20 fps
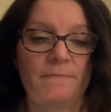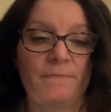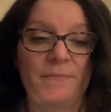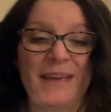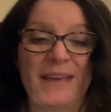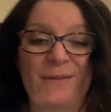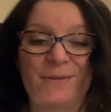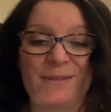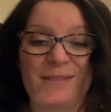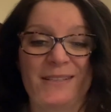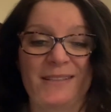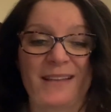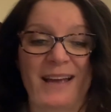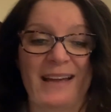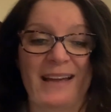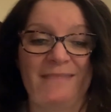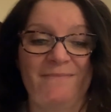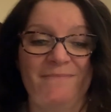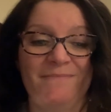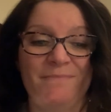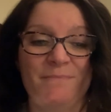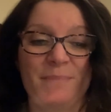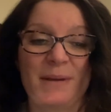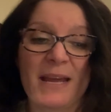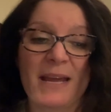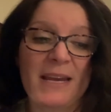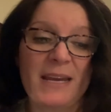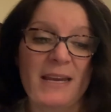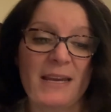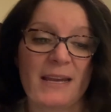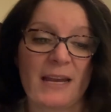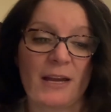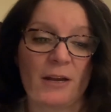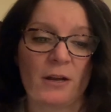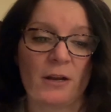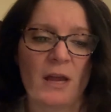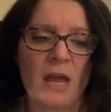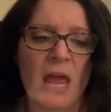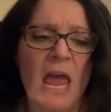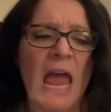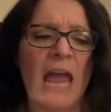That was a lie, but I didn't care.